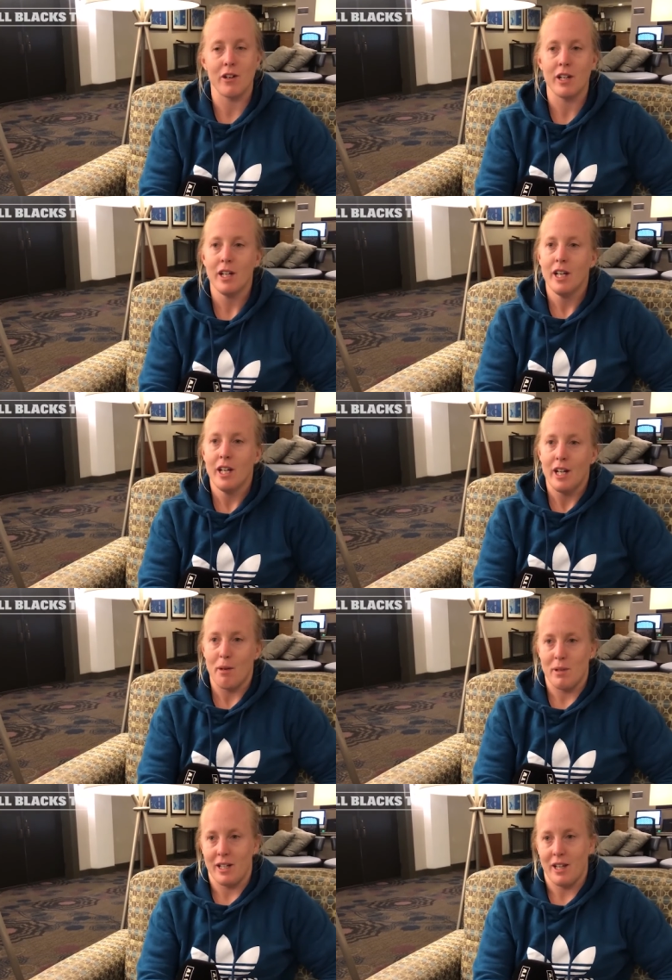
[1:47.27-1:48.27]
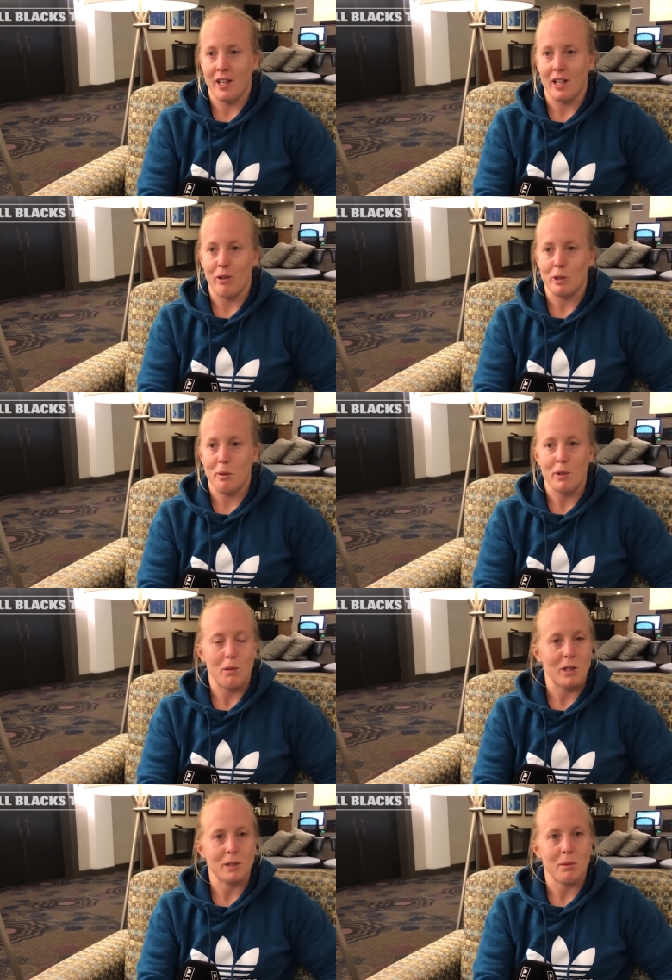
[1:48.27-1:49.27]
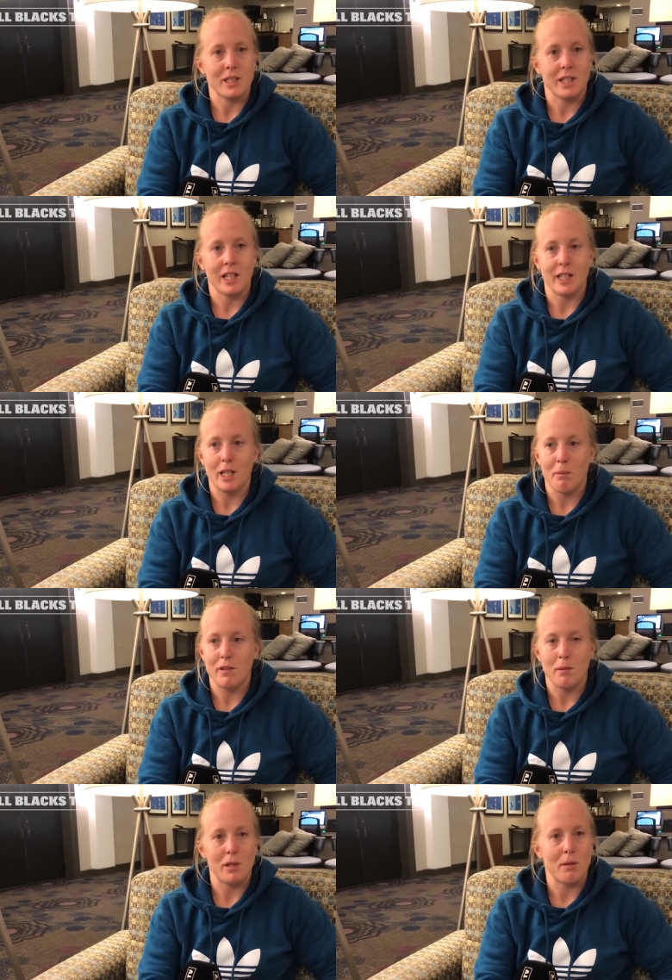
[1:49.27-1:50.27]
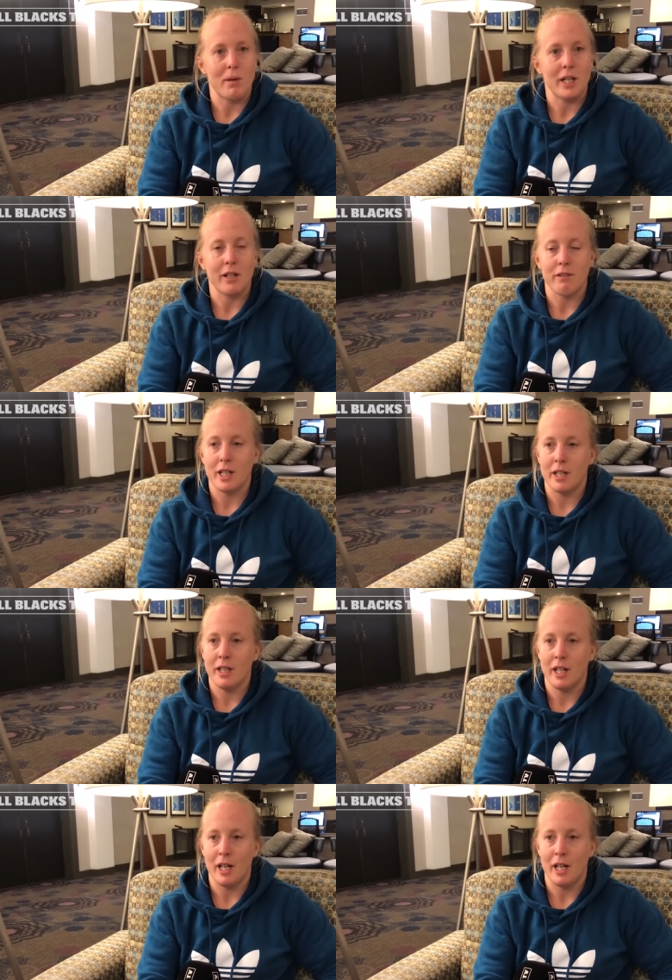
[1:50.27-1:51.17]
And I mean, I think that was probably almost the best thing that's happened to me in my career.